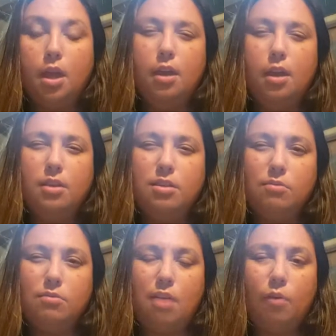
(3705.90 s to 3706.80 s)
It's
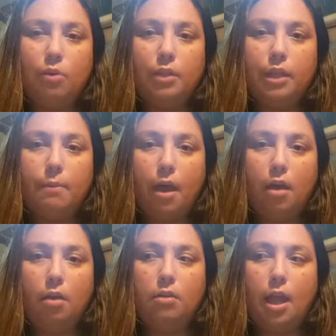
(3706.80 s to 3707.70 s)
not really
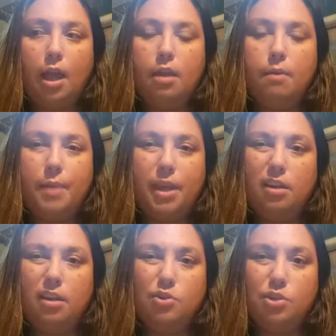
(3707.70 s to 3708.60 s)
about like
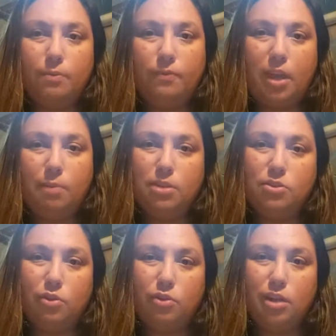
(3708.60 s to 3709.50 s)
being YouTube
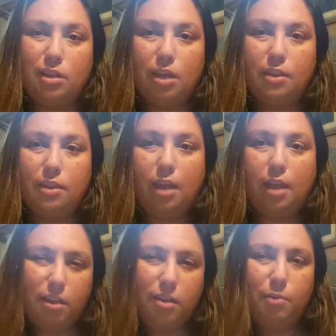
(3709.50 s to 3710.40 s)
famous or anything like that.
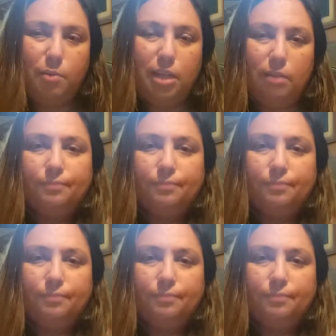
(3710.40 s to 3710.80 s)
You know what I mean?